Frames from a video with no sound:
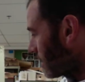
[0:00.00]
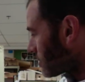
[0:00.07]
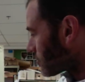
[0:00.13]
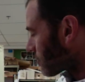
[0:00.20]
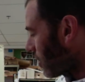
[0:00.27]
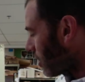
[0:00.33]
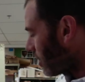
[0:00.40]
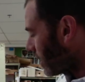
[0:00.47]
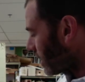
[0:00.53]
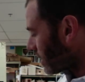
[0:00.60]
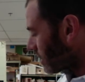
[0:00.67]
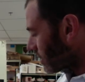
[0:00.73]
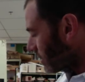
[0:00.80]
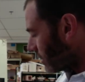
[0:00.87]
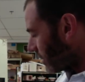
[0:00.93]

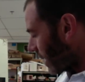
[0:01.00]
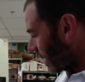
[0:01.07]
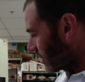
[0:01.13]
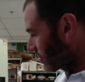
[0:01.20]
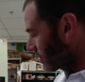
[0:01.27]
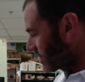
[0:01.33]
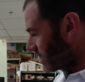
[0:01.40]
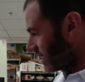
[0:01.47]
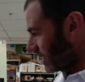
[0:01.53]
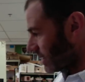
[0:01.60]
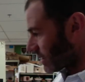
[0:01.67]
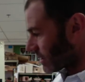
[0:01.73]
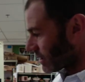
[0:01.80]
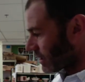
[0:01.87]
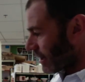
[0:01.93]
drawing and
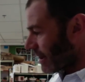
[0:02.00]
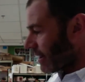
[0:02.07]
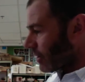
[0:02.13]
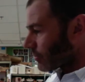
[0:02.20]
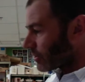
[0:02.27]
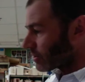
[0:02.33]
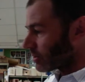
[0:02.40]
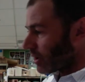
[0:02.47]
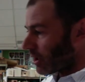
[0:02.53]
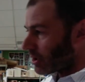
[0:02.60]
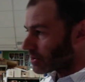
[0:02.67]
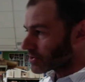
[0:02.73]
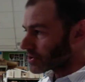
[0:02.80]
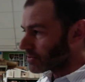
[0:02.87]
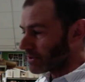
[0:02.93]
critique. We will
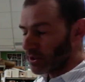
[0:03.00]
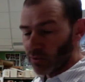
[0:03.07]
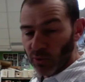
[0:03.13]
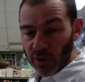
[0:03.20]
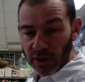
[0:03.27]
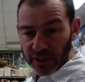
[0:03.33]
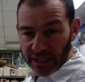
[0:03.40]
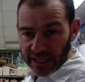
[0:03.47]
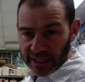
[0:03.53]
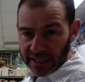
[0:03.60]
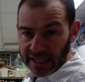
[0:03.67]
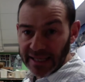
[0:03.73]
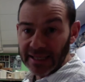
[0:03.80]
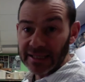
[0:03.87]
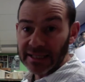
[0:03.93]
also be
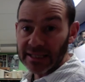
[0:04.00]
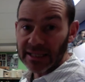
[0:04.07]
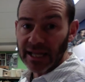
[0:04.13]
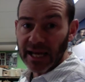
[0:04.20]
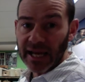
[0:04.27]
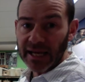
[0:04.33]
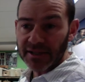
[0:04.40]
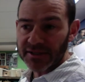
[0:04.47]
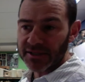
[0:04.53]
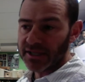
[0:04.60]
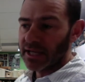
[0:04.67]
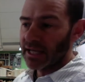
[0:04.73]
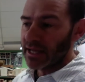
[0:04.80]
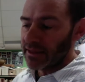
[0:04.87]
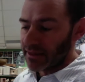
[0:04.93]
working in class
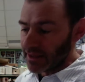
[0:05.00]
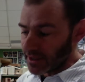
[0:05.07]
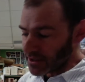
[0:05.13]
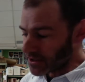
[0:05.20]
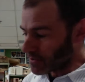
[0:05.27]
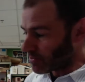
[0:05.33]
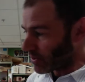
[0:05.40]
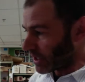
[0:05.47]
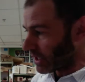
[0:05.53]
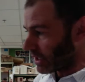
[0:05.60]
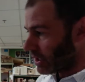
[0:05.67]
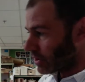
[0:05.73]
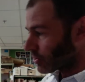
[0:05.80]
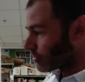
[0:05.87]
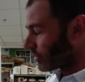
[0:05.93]
this
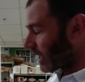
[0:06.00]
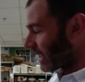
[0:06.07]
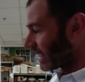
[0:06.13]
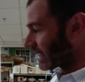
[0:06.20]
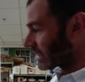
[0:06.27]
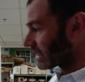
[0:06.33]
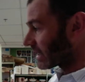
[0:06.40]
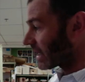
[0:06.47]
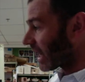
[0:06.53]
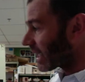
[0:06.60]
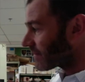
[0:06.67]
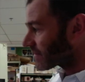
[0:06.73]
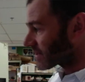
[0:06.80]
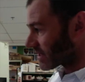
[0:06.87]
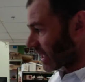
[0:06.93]
spring creating a
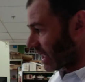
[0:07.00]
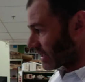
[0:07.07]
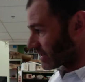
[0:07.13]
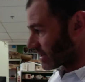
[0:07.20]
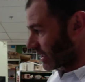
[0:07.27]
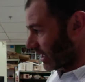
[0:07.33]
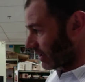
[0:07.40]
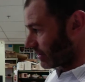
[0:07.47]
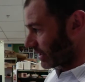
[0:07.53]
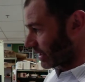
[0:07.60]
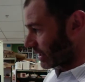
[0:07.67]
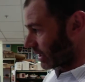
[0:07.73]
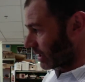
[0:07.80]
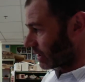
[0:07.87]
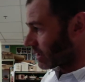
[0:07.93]
life-size
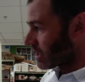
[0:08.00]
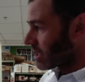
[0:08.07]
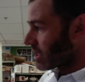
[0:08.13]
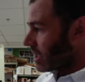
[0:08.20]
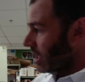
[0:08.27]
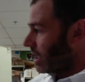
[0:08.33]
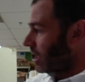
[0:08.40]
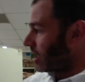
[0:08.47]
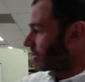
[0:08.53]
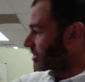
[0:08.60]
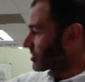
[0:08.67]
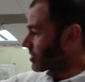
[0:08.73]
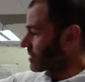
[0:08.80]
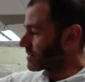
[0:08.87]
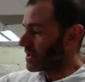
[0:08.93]
Guernica. It
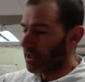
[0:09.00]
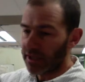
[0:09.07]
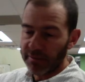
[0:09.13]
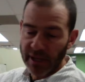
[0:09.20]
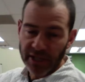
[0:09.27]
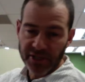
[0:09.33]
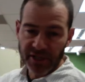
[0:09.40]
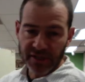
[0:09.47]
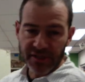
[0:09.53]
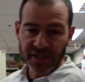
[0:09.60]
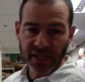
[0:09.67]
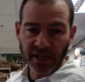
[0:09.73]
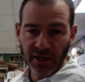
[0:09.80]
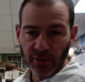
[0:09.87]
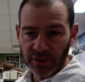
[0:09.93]
shows the dimensions
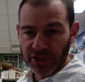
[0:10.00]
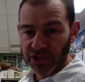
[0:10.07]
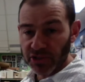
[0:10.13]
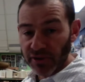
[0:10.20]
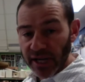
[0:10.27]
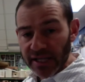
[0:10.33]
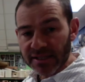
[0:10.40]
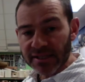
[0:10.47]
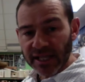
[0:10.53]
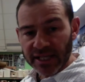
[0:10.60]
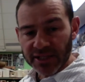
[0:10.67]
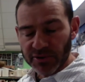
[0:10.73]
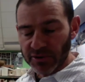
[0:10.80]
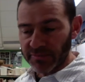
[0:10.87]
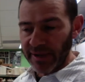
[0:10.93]
here, which
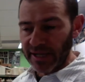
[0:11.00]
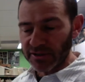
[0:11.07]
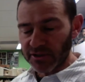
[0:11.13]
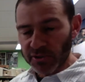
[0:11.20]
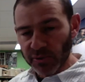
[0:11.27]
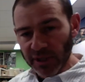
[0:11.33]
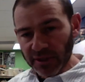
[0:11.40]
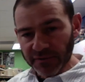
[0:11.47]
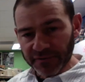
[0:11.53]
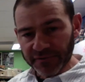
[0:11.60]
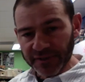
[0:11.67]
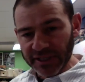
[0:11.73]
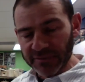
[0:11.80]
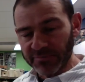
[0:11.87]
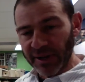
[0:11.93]
translate to about 12
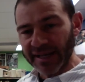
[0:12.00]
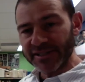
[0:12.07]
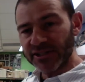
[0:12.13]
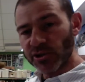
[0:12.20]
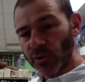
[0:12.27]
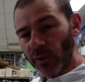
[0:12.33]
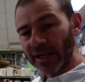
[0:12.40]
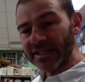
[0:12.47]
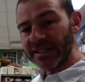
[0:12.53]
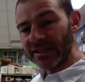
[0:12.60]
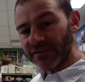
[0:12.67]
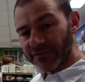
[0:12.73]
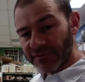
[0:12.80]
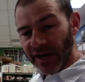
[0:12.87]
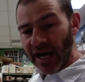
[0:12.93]
feet by
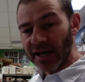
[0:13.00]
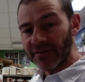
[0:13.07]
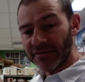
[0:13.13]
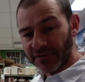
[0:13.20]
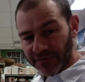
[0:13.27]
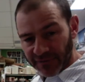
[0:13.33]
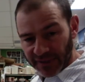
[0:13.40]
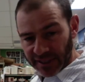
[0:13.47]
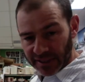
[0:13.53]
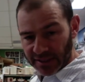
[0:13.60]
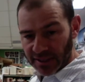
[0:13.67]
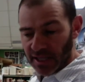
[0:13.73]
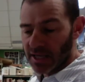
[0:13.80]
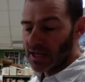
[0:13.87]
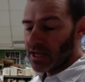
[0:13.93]
25
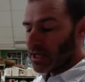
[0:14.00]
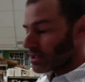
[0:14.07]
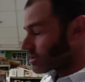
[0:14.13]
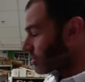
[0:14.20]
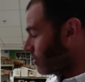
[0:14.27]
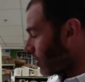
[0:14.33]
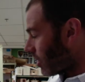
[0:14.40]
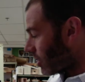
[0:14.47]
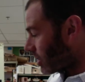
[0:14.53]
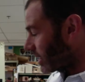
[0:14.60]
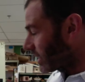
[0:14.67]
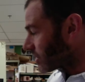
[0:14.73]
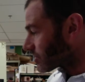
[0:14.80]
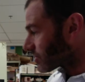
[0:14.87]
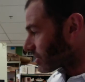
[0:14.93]
feet. So our
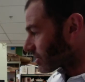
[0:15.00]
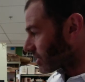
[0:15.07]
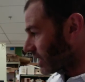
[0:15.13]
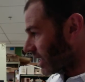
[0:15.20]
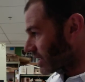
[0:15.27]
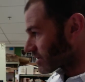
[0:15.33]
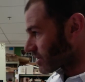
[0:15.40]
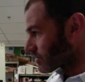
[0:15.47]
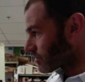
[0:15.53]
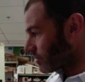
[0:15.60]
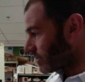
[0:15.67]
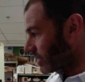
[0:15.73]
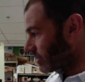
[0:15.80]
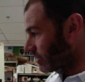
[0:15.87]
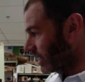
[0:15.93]
intro classes will
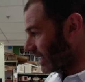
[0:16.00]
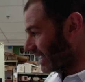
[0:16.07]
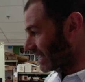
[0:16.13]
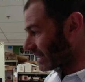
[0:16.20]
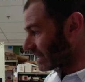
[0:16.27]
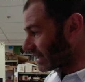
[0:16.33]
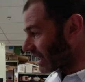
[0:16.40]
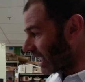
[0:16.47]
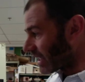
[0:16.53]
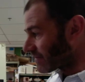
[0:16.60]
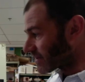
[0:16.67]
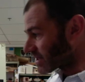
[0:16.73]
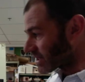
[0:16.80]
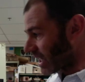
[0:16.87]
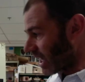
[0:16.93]
be creating a
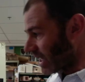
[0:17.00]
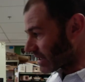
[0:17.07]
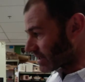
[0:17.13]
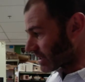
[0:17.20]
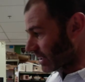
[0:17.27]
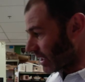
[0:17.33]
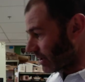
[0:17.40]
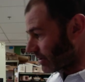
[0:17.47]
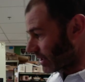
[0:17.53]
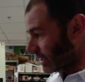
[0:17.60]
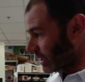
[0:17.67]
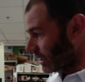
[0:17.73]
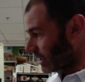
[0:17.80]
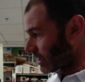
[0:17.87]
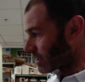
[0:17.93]
life-size
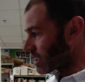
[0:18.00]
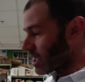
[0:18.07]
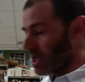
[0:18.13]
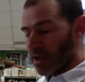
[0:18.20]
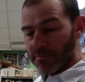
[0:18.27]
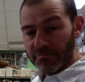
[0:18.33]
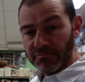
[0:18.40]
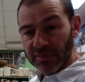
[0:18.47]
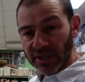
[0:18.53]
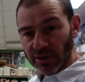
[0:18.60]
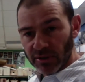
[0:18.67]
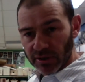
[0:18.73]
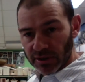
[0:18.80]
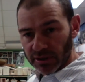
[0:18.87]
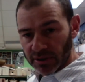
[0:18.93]
Guernica
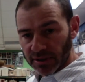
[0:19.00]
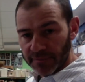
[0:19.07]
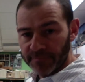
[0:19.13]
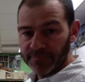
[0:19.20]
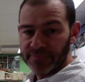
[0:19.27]
mural,